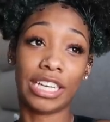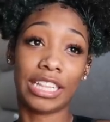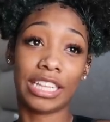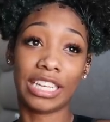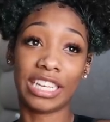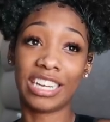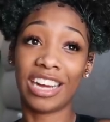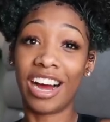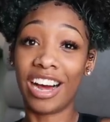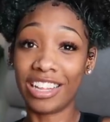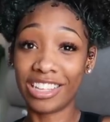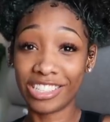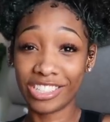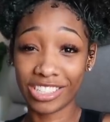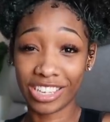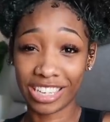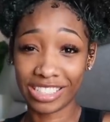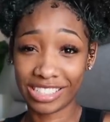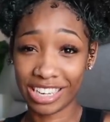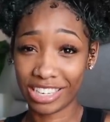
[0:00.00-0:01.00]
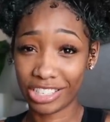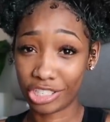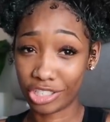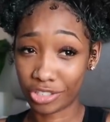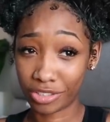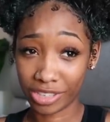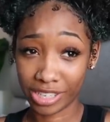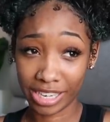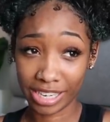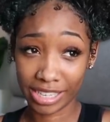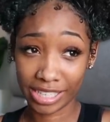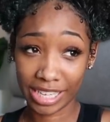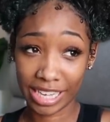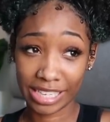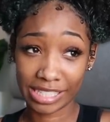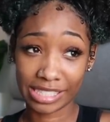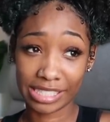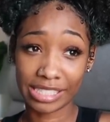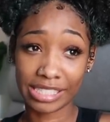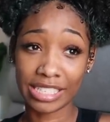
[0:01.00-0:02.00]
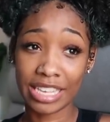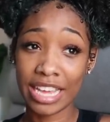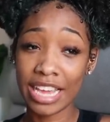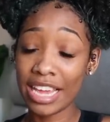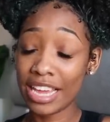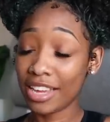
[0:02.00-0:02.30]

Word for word: And then college, you gotta take general ed classes